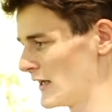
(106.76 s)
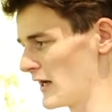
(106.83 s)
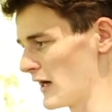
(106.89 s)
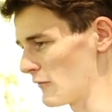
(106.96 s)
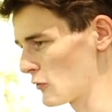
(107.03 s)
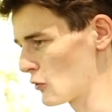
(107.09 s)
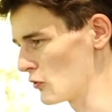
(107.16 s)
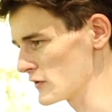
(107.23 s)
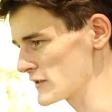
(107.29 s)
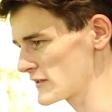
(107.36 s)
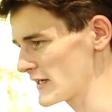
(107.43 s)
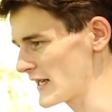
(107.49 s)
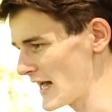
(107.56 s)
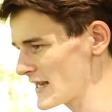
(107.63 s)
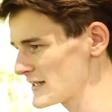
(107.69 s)
Of course,
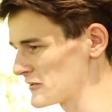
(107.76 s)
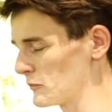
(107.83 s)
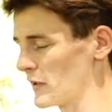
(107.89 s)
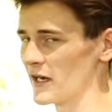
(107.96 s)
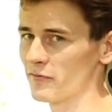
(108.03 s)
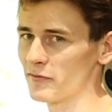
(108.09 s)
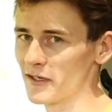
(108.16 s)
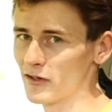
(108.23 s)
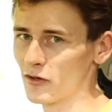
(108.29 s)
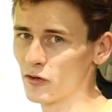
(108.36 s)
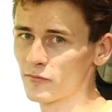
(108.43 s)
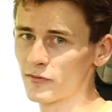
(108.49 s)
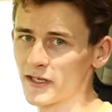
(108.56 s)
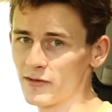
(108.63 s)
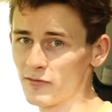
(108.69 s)
it has the benefit
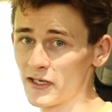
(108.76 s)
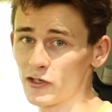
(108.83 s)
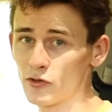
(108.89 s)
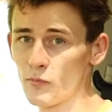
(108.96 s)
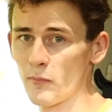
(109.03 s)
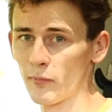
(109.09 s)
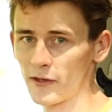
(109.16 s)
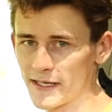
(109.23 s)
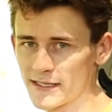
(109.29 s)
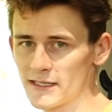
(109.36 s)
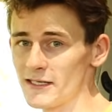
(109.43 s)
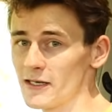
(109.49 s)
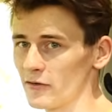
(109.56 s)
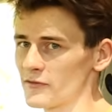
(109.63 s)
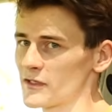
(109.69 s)
of giving you
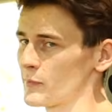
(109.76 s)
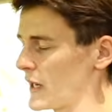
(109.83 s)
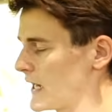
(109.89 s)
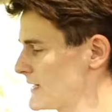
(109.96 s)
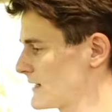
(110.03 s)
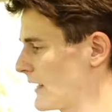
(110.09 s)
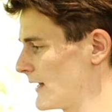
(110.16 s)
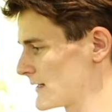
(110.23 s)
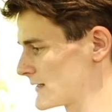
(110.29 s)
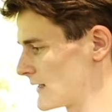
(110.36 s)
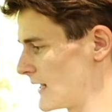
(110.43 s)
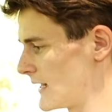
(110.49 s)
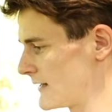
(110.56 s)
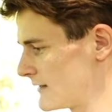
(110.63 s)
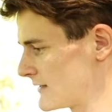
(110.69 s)
plenty of space
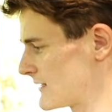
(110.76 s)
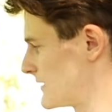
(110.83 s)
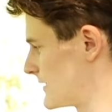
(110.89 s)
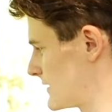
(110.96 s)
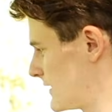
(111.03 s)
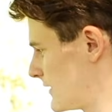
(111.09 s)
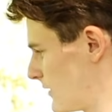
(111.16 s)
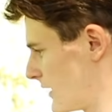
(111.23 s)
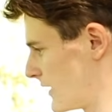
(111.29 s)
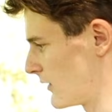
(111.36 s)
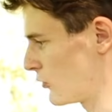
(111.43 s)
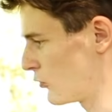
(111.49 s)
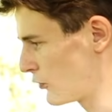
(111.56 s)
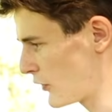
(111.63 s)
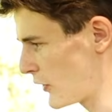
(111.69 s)
inside this interior,
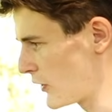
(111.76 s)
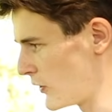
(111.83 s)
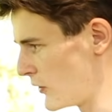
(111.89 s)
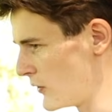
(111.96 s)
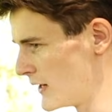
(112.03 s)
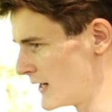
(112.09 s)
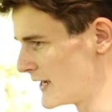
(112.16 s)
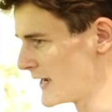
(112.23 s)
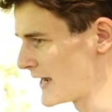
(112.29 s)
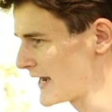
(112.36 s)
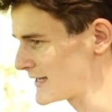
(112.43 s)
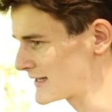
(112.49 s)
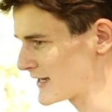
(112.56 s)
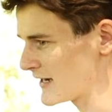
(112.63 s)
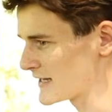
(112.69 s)
although
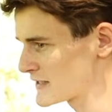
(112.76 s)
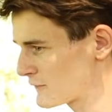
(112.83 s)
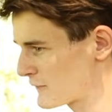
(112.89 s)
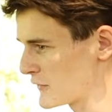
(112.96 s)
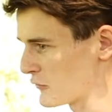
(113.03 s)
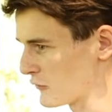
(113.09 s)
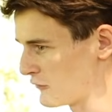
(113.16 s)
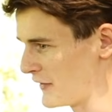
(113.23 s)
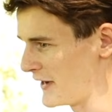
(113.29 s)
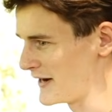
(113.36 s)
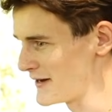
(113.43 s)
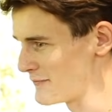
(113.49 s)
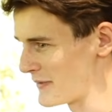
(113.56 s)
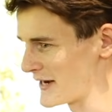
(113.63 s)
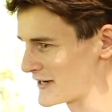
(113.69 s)
it does feel
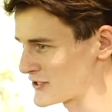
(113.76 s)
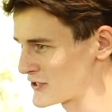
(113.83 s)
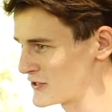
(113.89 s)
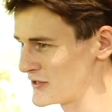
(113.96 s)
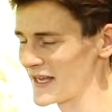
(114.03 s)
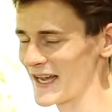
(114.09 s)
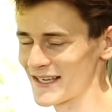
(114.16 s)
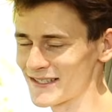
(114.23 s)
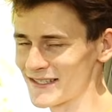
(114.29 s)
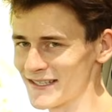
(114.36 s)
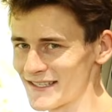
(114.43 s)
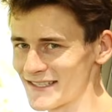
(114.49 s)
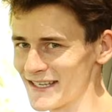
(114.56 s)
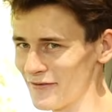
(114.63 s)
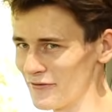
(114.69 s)
very much
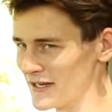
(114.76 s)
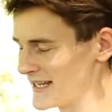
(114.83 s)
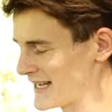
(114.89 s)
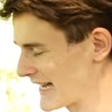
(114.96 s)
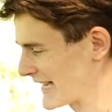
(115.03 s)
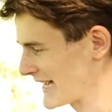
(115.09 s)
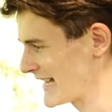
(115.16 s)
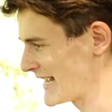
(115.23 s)
2007 in